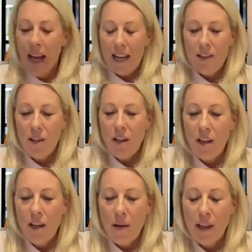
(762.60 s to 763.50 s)
and
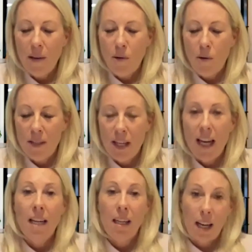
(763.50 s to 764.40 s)
I think what we're
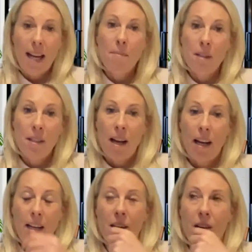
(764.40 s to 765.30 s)
seeing in
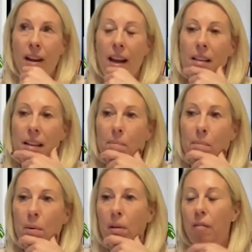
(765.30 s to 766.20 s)
ClaimsTech is a great
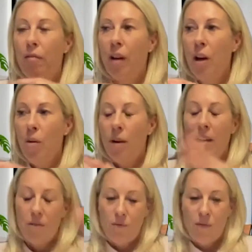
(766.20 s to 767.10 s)
example of when
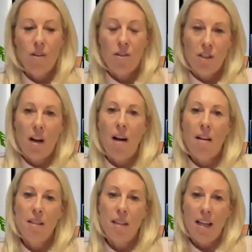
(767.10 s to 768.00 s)
it first
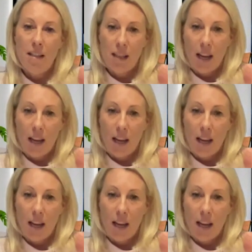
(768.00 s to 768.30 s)
started,